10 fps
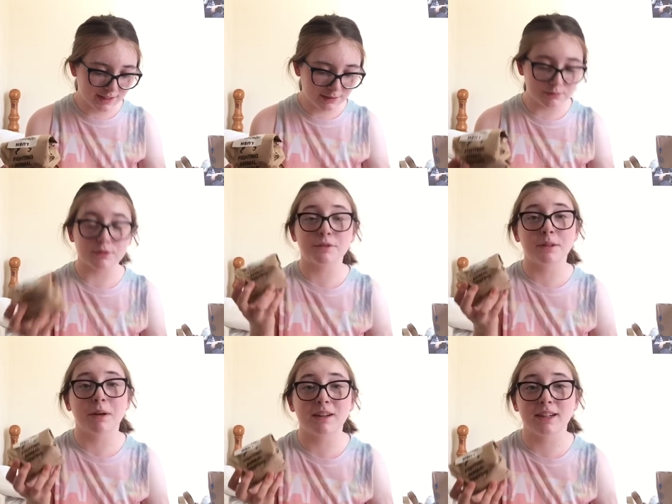It was
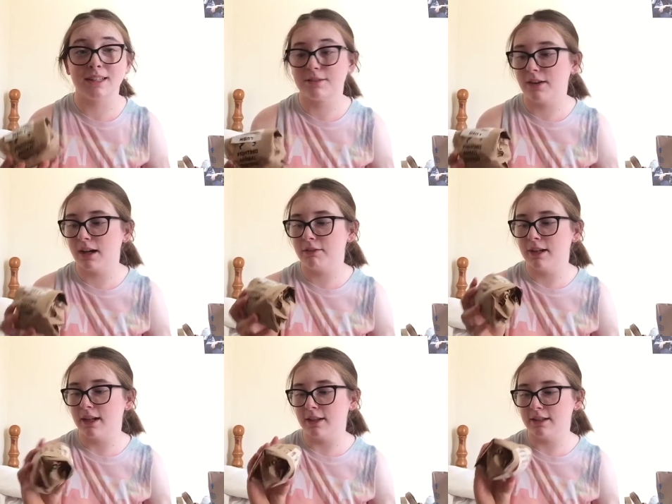£3.95,
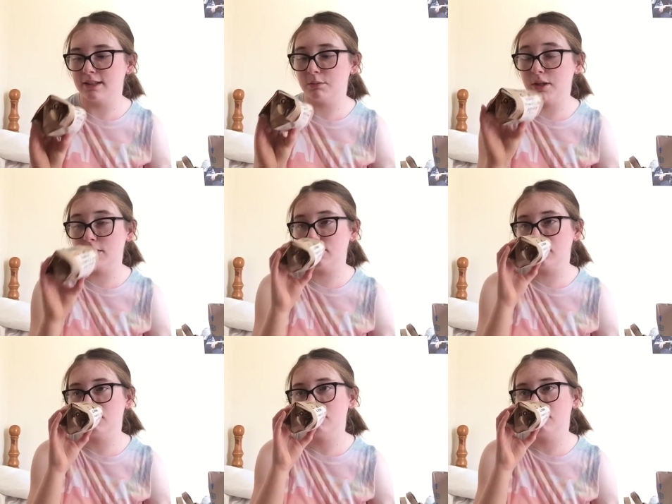and this smells